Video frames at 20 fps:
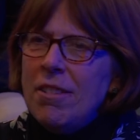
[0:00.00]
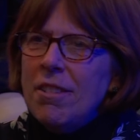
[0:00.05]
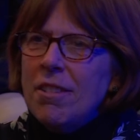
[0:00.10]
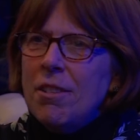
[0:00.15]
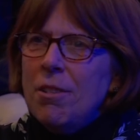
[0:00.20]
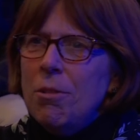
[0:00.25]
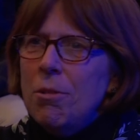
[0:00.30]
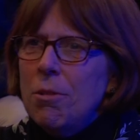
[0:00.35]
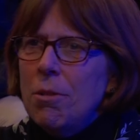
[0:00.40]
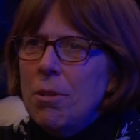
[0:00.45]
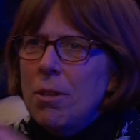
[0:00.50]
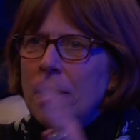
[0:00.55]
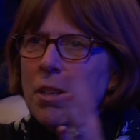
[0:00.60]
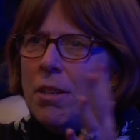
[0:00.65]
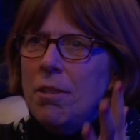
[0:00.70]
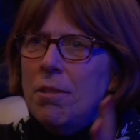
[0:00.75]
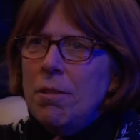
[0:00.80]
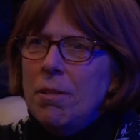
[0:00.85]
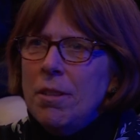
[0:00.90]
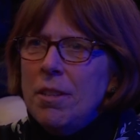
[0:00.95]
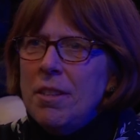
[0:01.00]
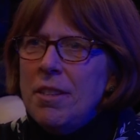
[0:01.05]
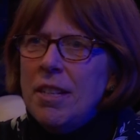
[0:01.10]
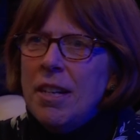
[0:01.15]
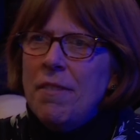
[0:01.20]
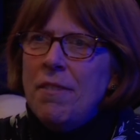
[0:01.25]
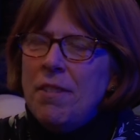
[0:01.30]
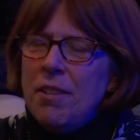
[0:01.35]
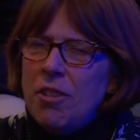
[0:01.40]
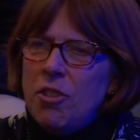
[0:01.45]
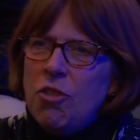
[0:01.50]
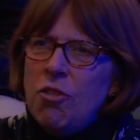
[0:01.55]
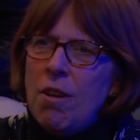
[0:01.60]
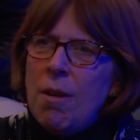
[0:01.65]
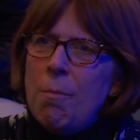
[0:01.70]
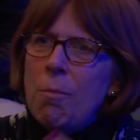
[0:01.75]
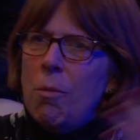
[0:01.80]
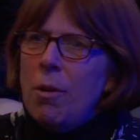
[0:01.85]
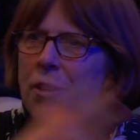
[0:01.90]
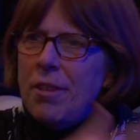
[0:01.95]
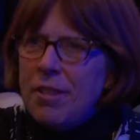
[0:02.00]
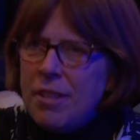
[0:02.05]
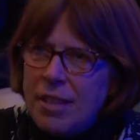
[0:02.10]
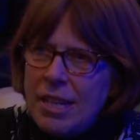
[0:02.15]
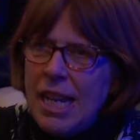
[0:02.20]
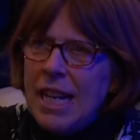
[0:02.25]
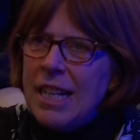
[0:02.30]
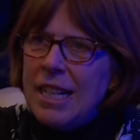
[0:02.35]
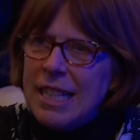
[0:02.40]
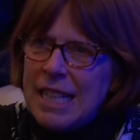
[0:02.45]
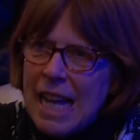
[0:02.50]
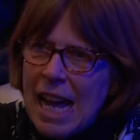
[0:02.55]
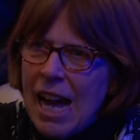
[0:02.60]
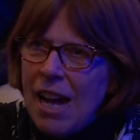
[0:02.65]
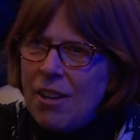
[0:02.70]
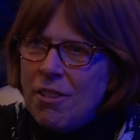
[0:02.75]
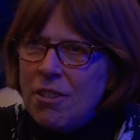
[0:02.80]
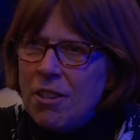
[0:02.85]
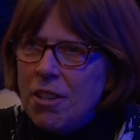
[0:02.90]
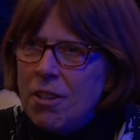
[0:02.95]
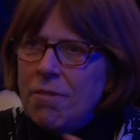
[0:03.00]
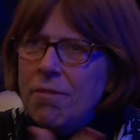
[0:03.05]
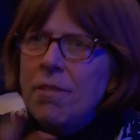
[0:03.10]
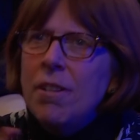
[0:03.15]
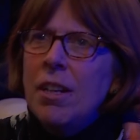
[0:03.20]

Accord and all the stuff that Trump wants to take us out of?